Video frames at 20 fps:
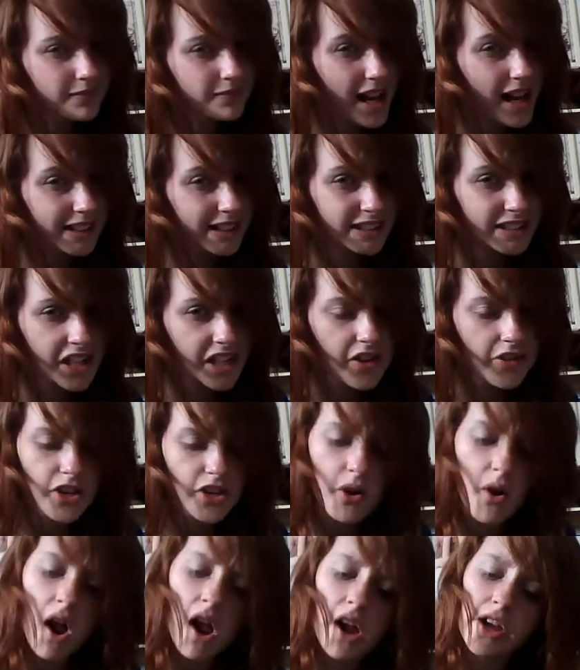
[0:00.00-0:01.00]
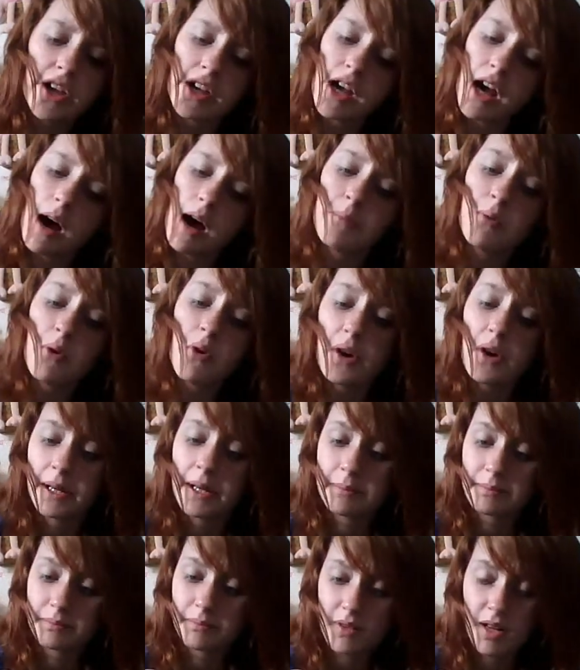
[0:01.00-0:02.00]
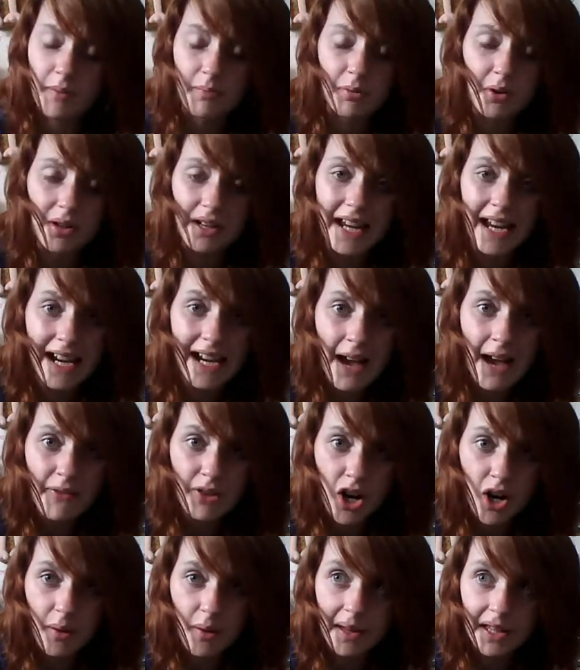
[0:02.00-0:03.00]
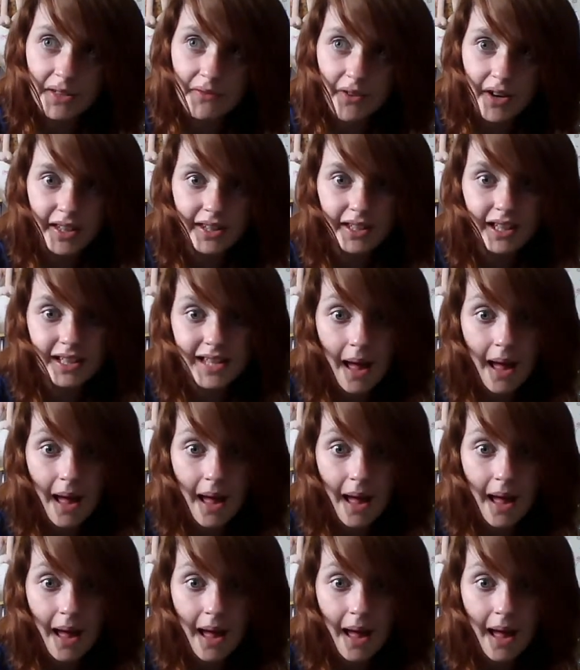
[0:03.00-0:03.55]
Excuse you? A boy. A boy can't have a girl best friend because